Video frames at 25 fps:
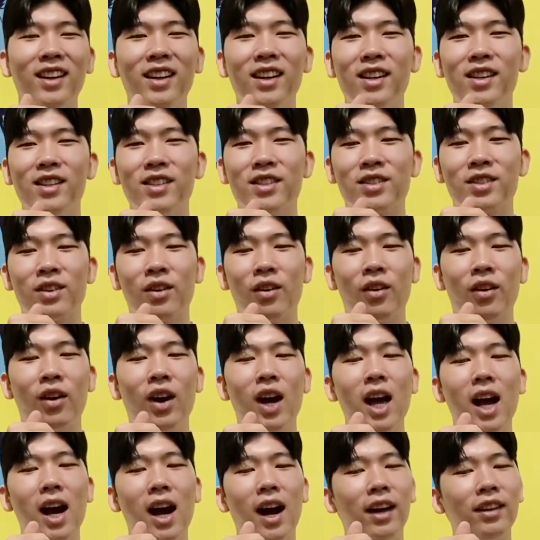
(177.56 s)
So
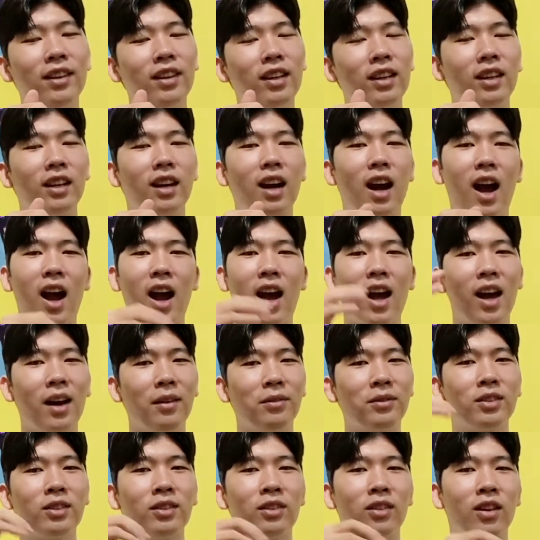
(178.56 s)
I think I have
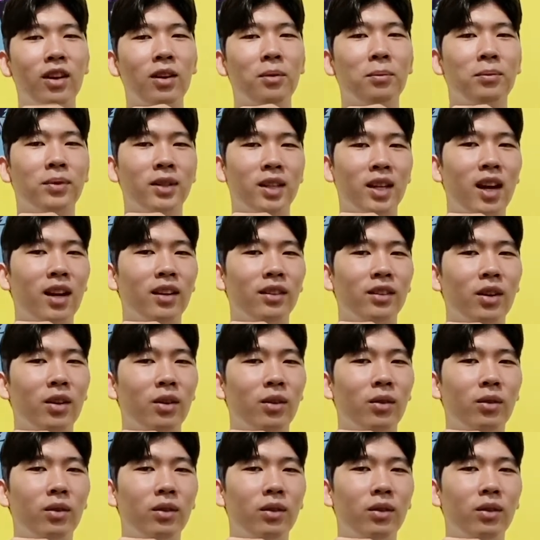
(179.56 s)
to learn piano